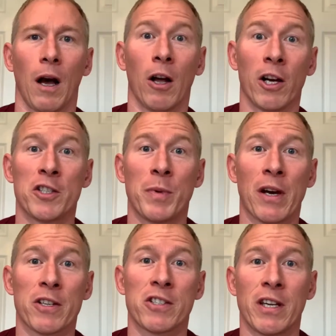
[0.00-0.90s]
I like to be able
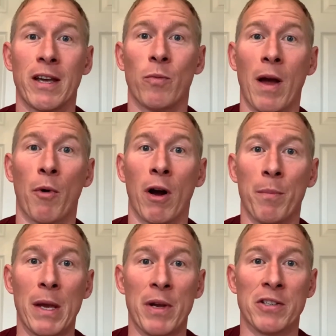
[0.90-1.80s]
to see where my
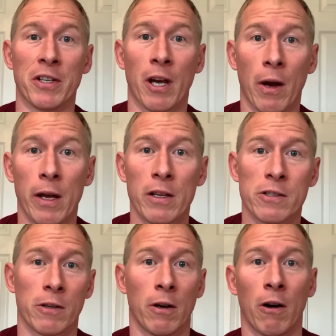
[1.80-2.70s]
BBs are going,
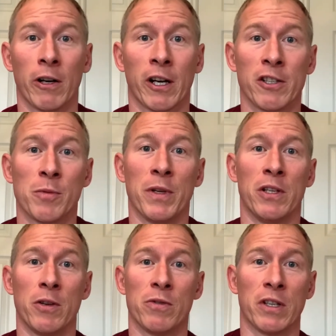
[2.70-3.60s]
so I'm going to be
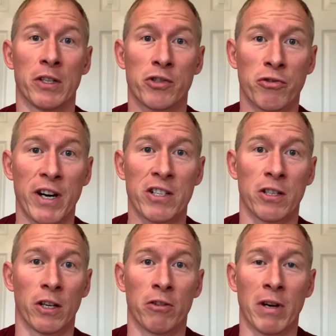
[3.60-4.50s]
using tracer
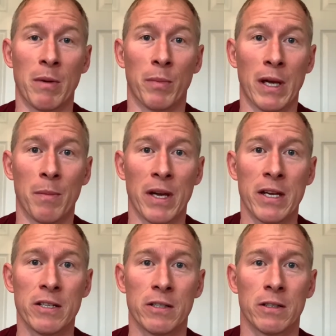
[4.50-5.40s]
green
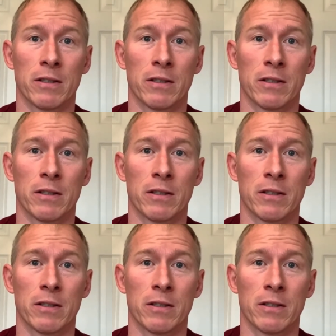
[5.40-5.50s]
BBs.